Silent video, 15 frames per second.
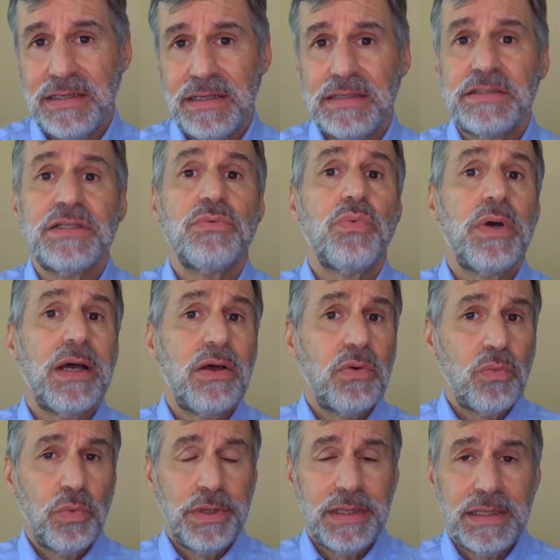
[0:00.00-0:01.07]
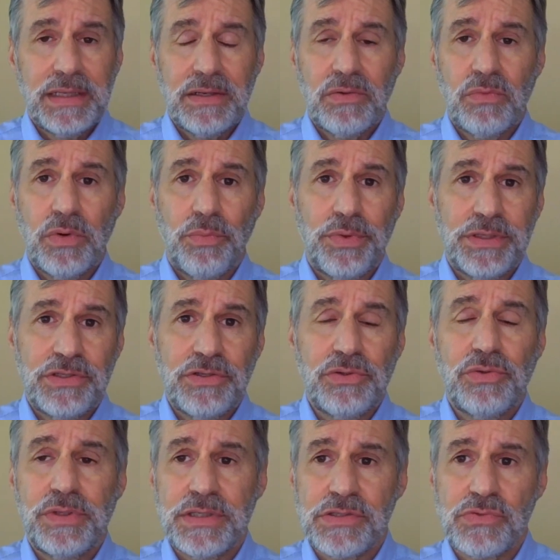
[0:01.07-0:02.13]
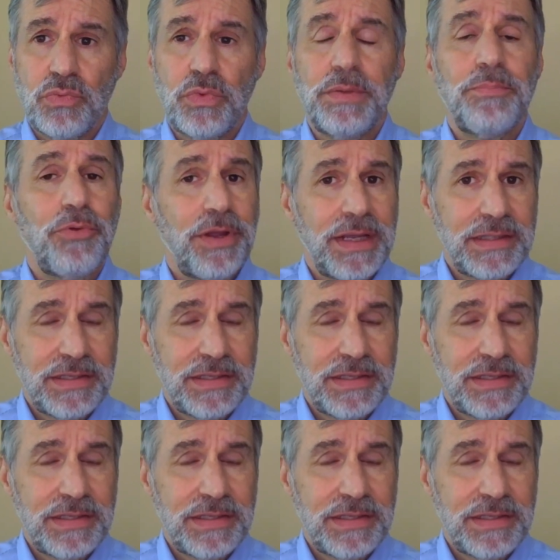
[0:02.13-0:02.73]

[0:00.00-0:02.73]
Said, what we do is we bring it